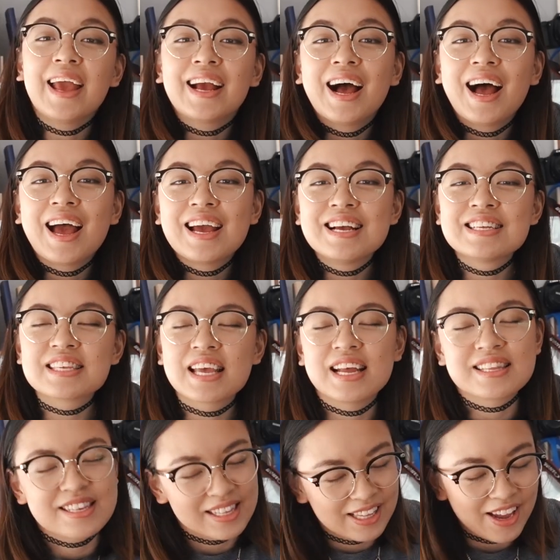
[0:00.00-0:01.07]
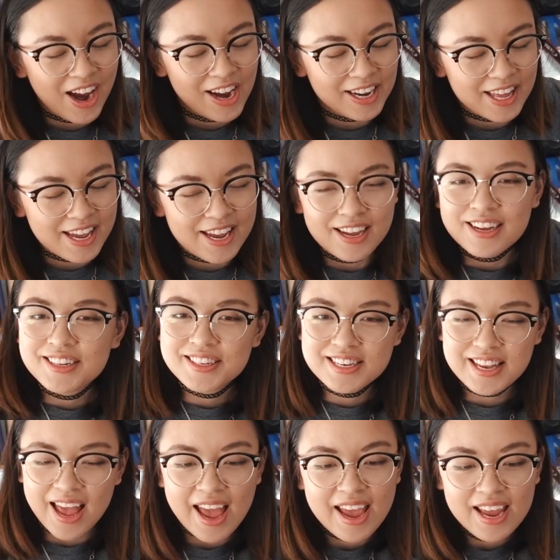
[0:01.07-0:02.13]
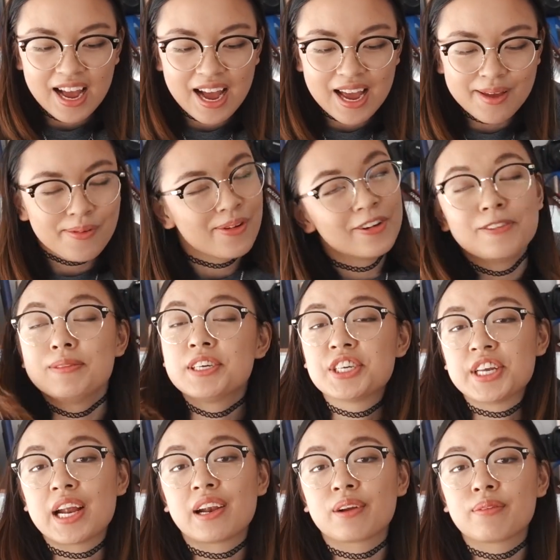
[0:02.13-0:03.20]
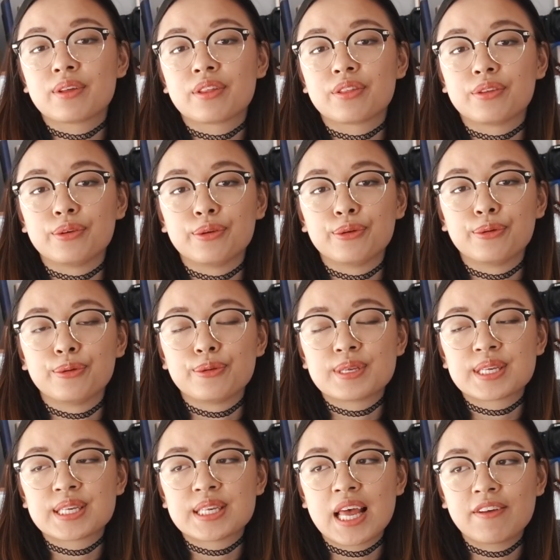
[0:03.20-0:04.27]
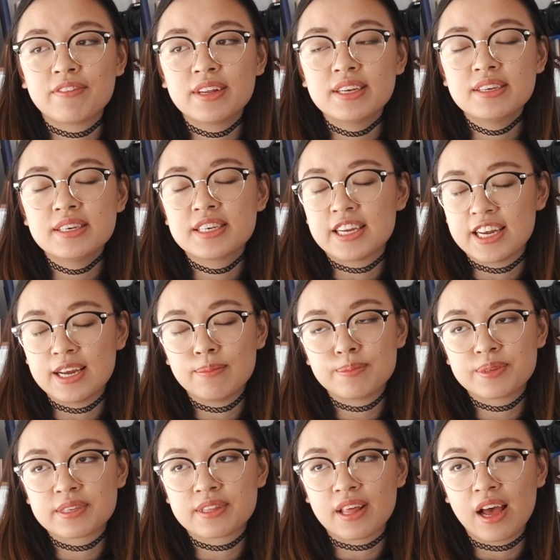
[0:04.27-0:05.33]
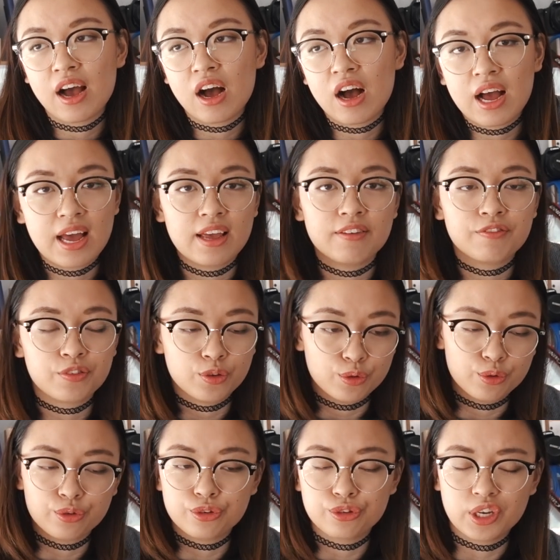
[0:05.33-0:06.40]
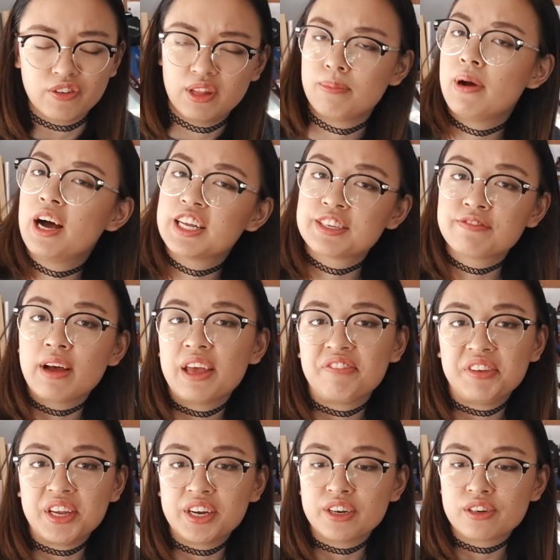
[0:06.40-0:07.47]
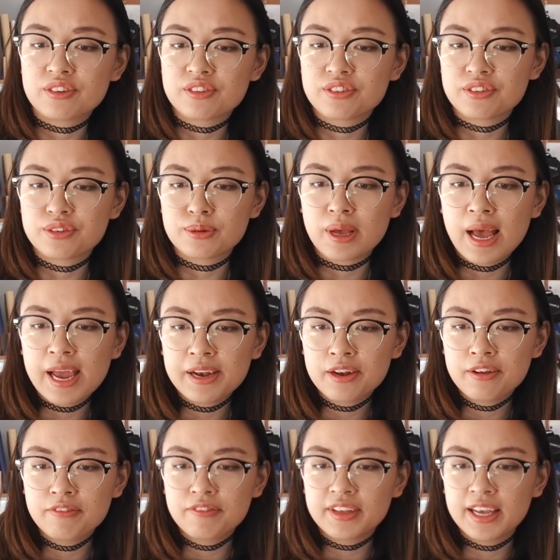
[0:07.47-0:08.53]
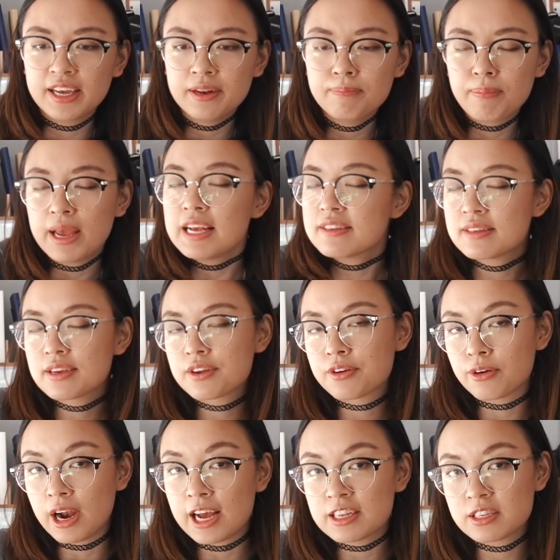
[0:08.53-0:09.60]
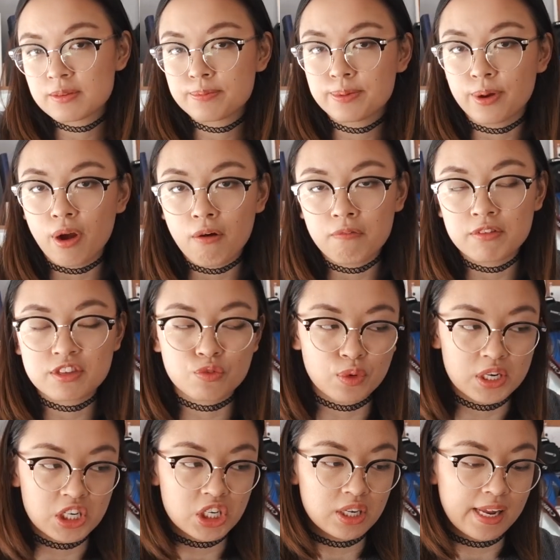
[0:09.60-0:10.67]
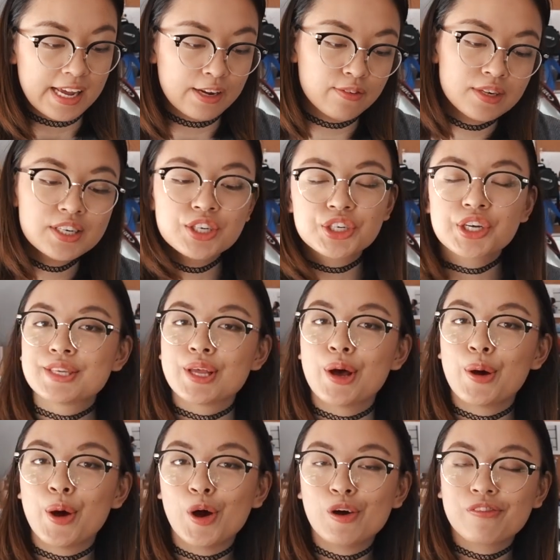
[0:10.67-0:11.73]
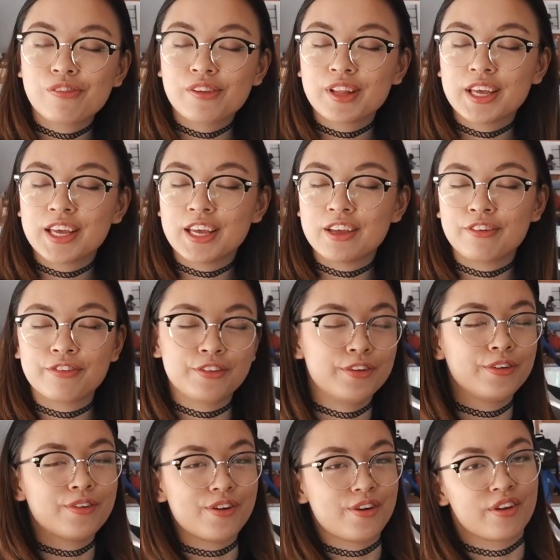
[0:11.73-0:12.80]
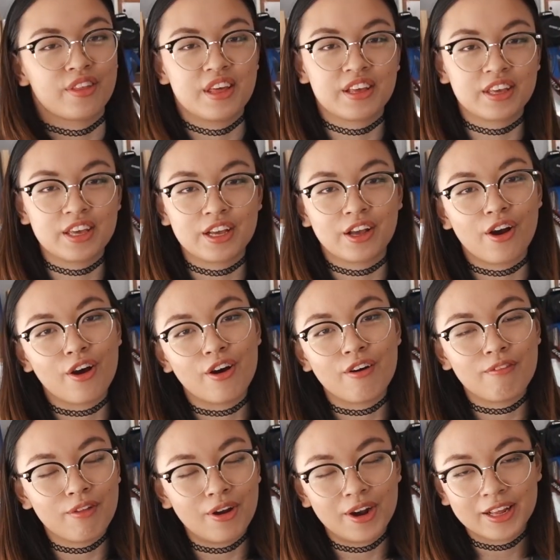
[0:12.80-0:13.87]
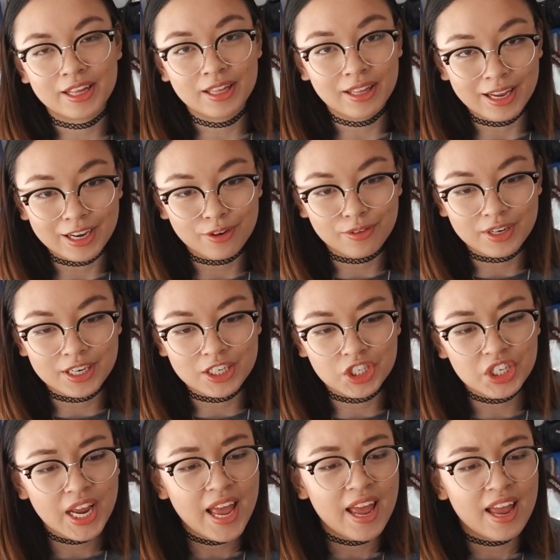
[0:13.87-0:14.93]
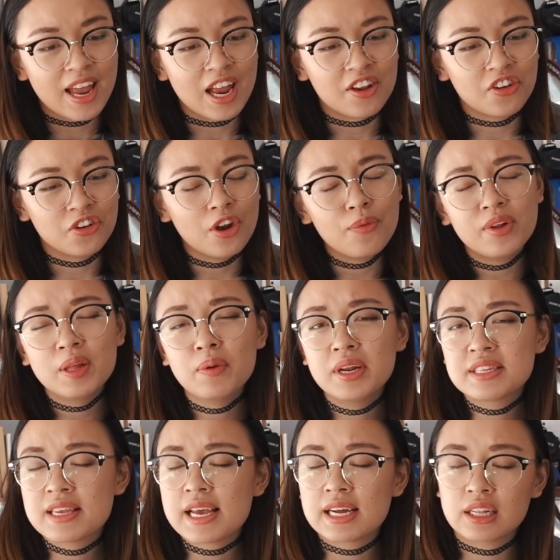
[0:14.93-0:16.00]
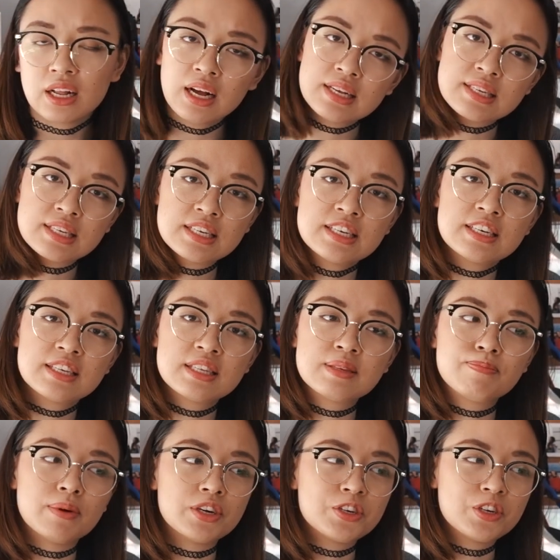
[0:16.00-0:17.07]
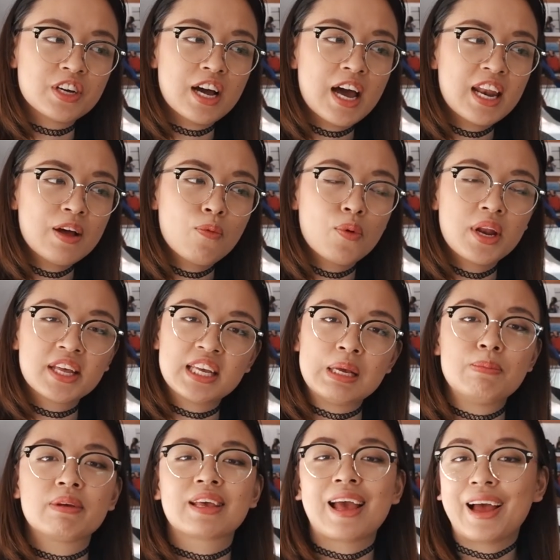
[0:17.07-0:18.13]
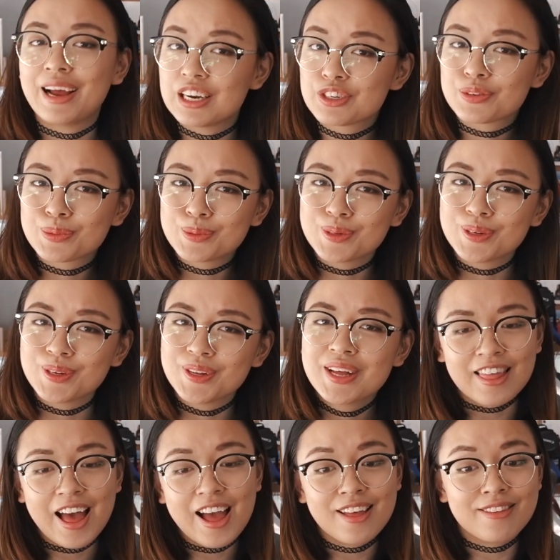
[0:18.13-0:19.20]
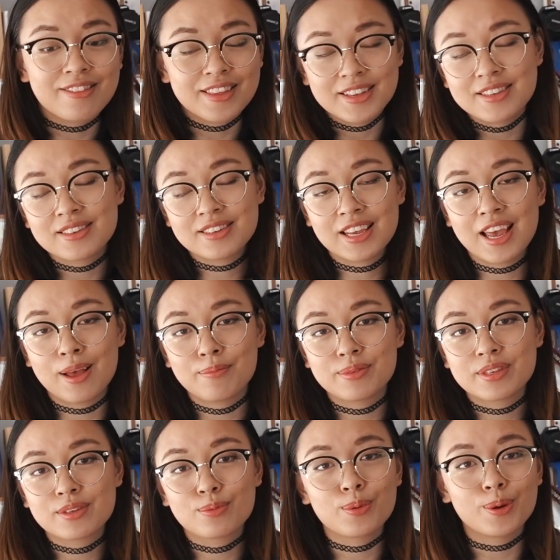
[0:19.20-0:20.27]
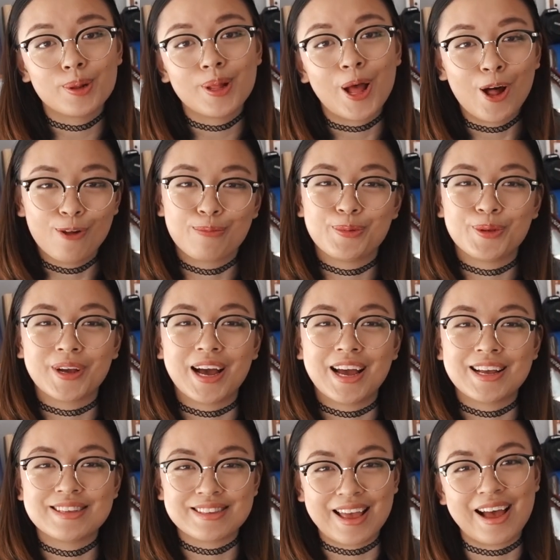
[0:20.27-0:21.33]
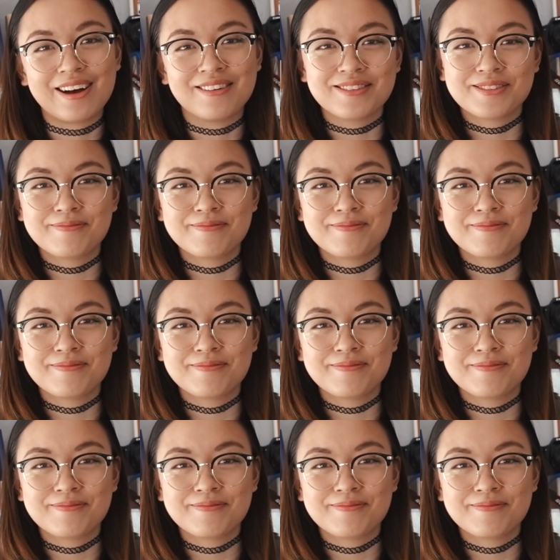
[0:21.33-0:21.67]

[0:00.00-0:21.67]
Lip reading: guys, it's Leonie. Today I'm going to be sharing with you 7 tips that I've used over the past 5 years to kind of get a basic grasp of the Swedish language. So hopefully if you are thinking of learning a language and you don't really want to take classes but you kind of want to keep it casual, that these tips will help you guys out.